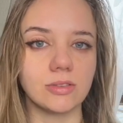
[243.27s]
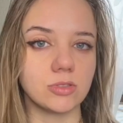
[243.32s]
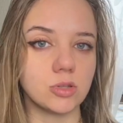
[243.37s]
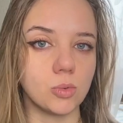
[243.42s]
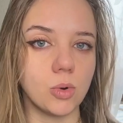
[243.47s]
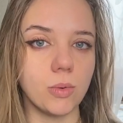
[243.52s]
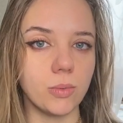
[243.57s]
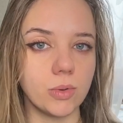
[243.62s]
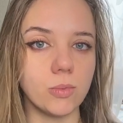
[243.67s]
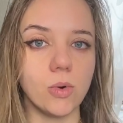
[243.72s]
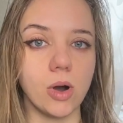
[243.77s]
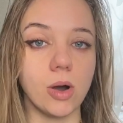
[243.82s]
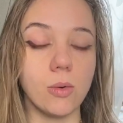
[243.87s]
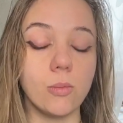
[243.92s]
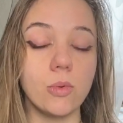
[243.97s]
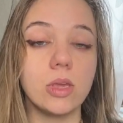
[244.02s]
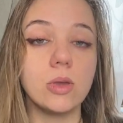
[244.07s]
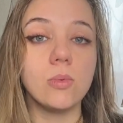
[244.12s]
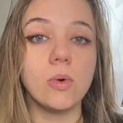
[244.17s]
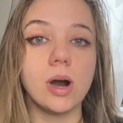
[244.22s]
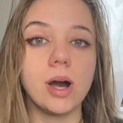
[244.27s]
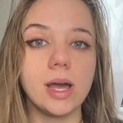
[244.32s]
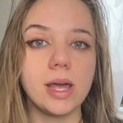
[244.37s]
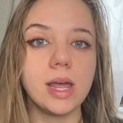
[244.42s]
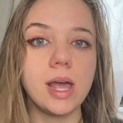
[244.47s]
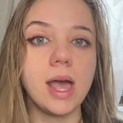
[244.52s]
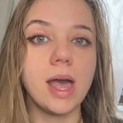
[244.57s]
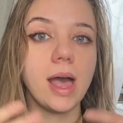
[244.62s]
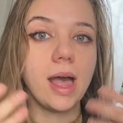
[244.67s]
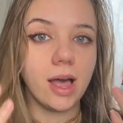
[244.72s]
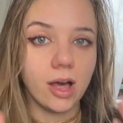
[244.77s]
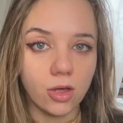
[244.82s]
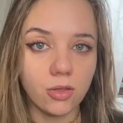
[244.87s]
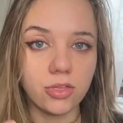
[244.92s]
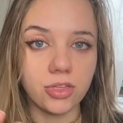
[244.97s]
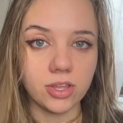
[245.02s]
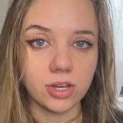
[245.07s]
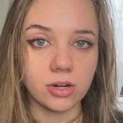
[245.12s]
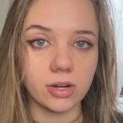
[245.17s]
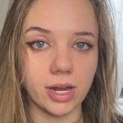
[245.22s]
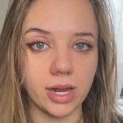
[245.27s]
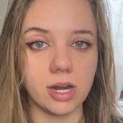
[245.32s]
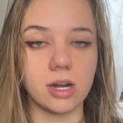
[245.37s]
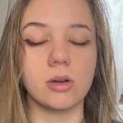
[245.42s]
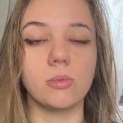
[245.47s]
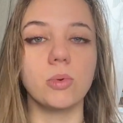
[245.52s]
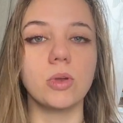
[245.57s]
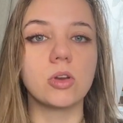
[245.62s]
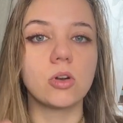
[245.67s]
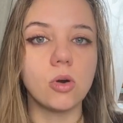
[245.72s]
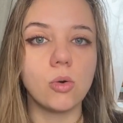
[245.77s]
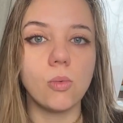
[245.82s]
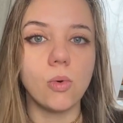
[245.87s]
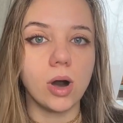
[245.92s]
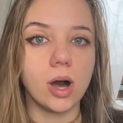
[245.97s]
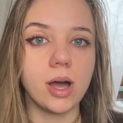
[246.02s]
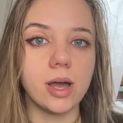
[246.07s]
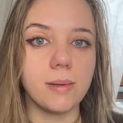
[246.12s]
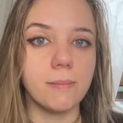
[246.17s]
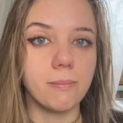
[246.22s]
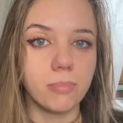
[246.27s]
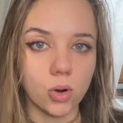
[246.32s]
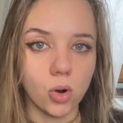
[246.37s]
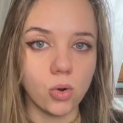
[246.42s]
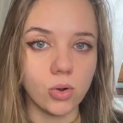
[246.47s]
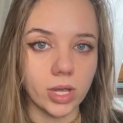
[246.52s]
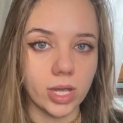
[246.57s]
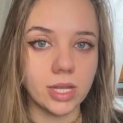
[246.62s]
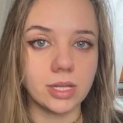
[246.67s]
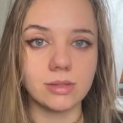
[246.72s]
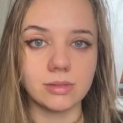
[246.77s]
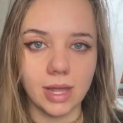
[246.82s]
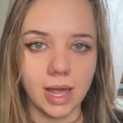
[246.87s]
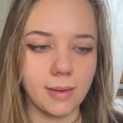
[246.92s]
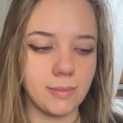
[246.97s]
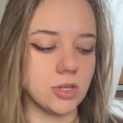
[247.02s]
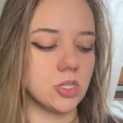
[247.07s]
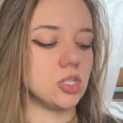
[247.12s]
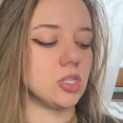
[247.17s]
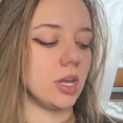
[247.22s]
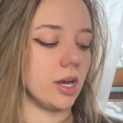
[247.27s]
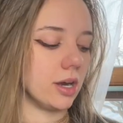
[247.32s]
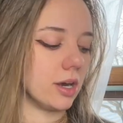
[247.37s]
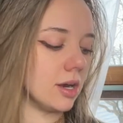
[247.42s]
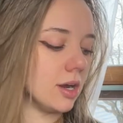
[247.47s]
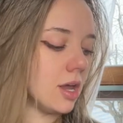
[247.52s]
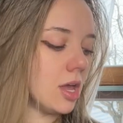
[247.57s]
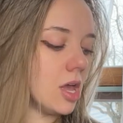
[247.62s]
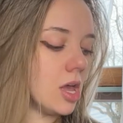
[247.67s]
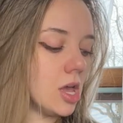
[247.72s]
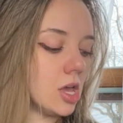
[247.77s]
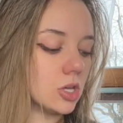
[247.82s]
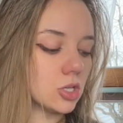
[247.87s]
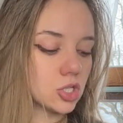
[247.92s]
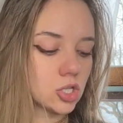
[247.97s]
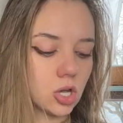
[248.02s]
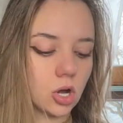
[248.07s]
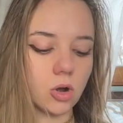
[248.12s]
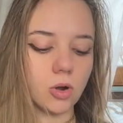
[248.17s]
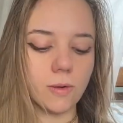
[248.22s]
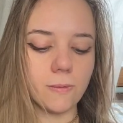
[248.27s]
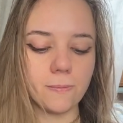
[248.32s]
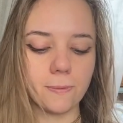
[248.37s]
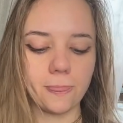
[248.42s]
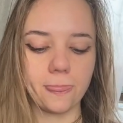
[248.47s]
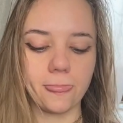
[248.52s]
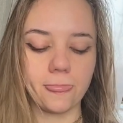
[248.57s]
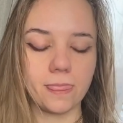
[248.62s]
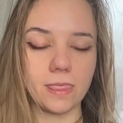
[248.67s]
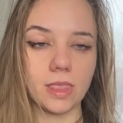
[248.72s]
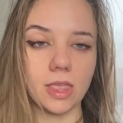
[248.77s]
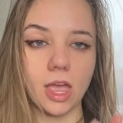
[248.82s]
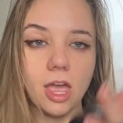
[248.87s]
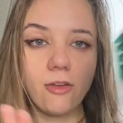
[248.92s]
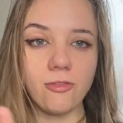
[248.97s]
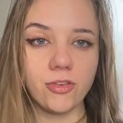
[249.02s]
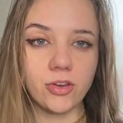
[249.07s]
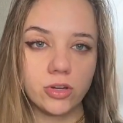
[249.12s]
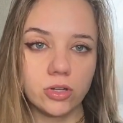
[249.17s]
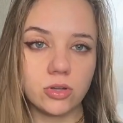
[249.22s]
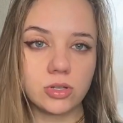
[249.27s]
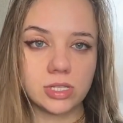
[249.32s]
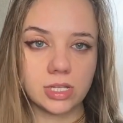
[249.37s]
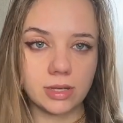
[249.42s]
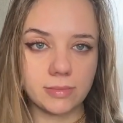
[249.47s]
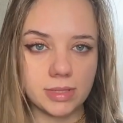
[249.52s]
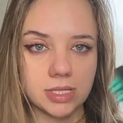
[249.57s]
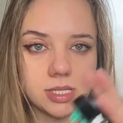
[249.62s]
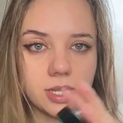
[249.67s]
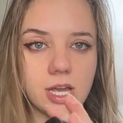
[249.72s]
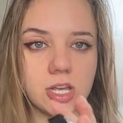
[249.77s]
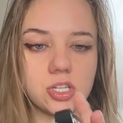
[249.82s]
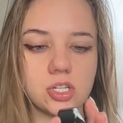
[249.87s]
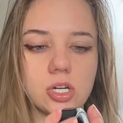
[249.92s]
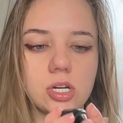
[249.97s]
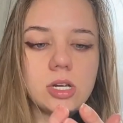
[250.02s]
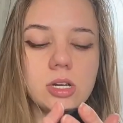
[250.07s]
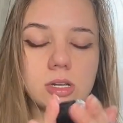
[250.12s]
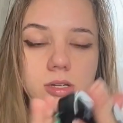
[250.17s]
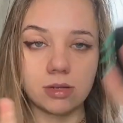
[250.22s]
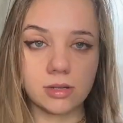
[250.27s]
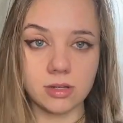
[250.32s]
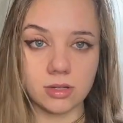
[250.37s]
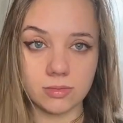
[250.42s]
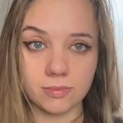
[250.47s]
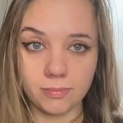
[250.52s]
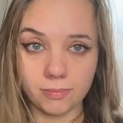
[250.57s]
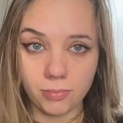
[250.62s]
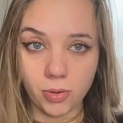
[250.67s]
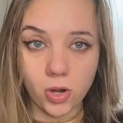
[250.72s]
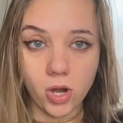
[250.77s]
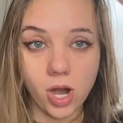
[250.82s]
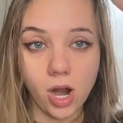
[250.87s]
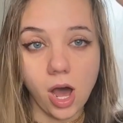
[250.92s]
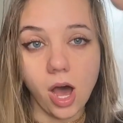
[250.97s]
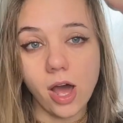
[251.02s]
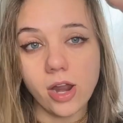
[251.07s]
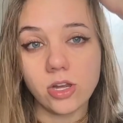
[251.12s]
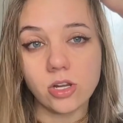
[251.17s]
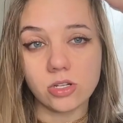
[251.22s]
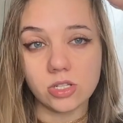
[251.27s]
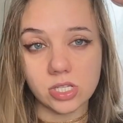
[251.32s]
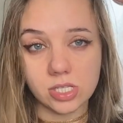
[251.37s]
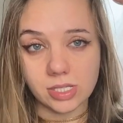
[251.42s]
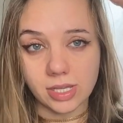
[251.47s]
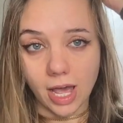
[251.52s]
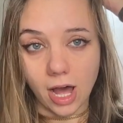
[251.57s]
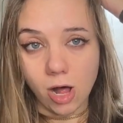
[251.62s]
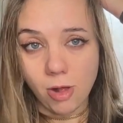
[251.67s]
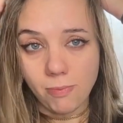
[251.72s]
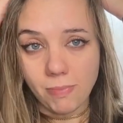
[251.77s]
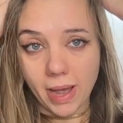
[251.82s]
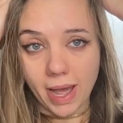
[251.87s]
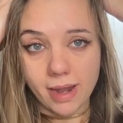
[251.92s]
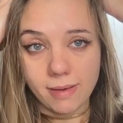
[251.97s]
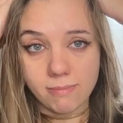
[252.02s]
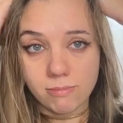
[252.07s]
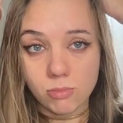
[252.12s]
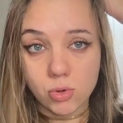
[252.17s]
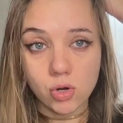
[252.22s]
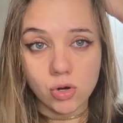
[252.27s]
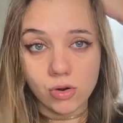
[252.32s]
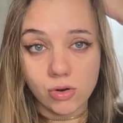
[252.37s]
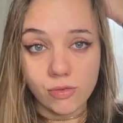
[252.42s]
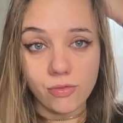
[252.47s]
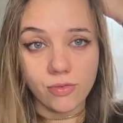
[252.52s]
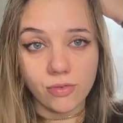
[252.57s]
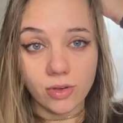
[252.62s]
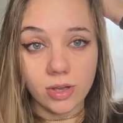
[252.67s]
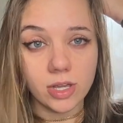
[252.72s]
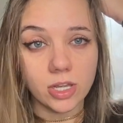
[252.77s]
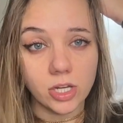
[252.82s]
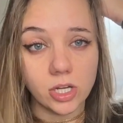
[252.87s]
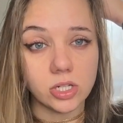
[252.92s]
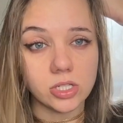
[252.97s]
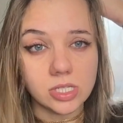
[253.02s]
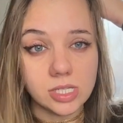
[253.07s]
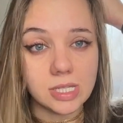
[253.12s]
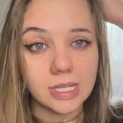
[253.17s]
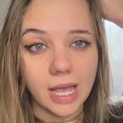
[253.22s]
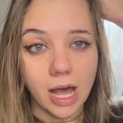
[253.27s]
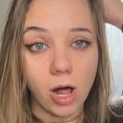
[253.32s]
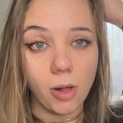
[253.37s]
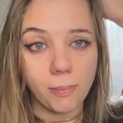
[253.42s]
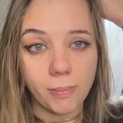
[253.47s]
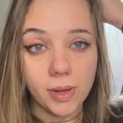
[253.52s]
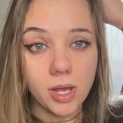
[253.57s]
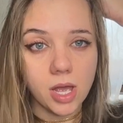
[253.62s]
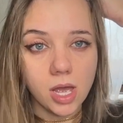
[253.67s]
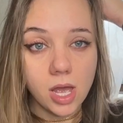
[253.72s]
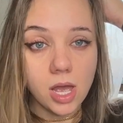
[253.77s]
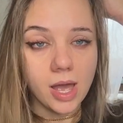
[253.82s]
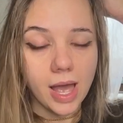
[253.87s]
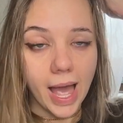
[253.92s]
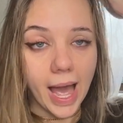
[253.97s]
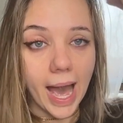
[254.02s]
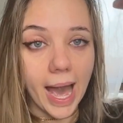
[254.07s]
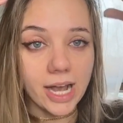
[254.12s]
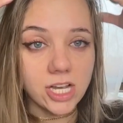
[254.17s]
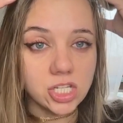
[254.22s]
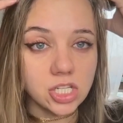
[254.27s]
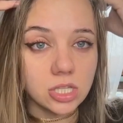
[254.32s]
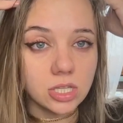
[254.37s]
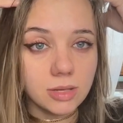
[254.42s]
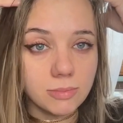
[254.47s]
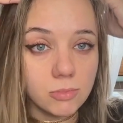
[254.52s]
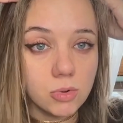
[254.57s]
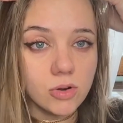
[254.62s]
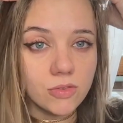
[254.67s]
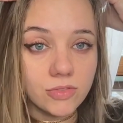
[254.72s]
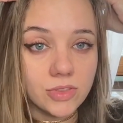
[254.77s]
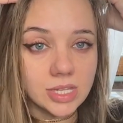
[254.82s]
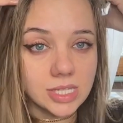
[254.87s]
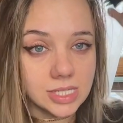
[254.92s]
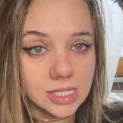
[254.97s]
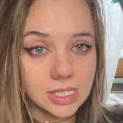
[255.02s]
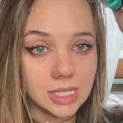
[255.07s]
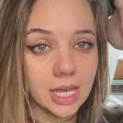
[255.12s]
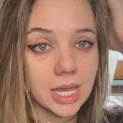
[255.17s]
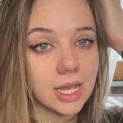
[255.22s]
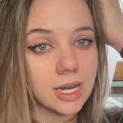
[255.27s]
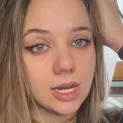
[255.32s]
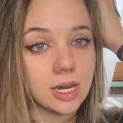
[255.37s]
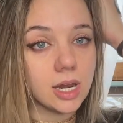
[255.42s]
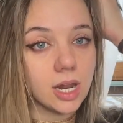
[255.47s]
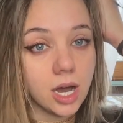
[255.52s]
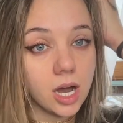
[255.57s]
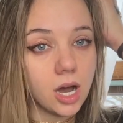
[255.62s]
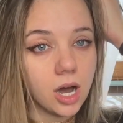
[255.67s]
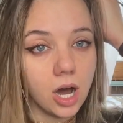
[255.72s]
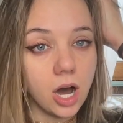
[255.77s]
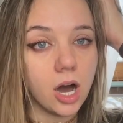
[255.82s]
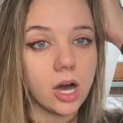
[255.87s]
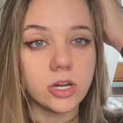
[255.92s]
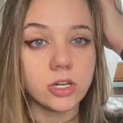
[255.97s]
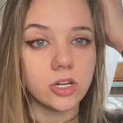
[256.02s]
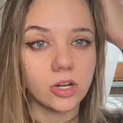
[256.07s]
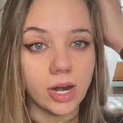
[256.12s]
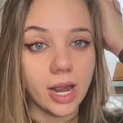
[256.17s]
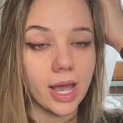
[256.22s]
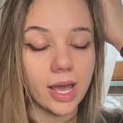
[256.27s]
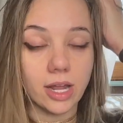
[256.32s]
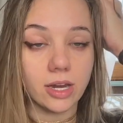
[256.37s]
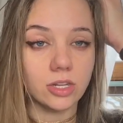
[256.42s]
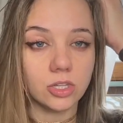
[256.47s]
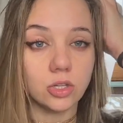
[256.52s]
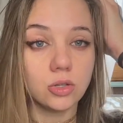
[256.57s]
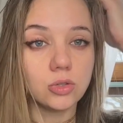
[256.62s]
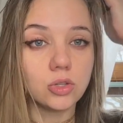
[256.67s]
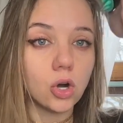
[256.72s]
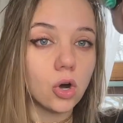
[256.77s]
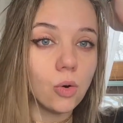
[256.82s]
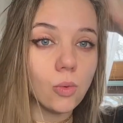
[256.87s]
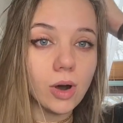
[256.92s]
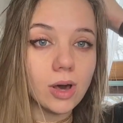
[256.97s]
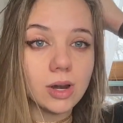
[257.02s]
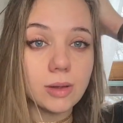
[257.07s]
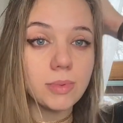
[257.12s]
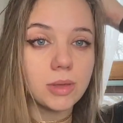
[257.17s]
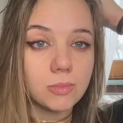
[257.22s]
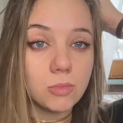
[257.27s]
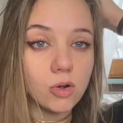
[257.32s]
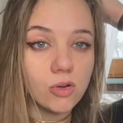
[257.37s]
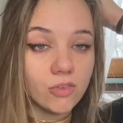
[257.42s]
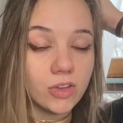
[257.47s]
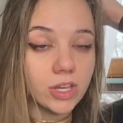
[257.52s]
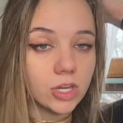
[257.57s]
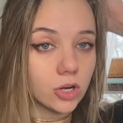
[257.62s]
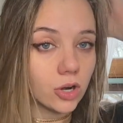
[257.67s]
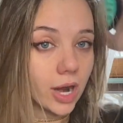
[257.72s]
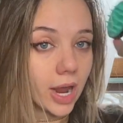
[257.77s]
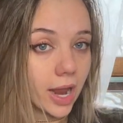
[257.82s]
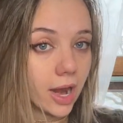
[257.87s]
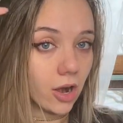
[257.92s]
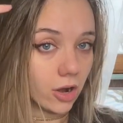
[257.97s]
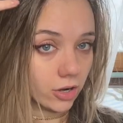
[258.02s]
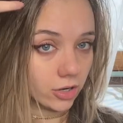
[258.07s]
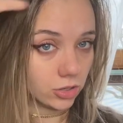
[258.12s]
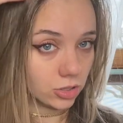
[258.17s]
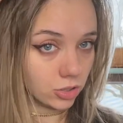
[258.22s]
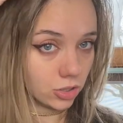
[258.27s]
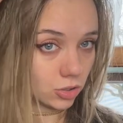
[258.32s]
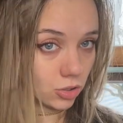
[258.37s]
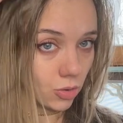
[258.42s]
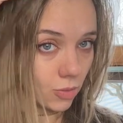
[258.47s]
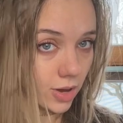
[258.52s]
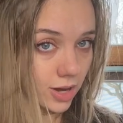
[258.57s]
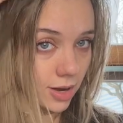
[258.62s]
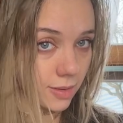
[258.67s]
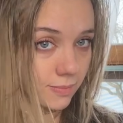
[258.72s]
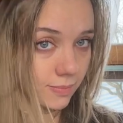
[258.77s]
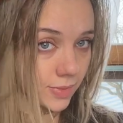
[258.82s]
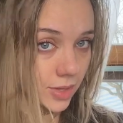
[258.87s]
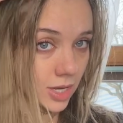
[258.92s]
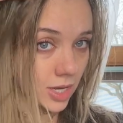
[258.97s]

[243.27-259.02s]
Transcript: to what we want. We want healthier hair. We don't want broken, damaged hair. So if you're using a massager, put it on your scalp and move your scalp. Actually move the skin on your head. You don't want to be moving your hair. You don't want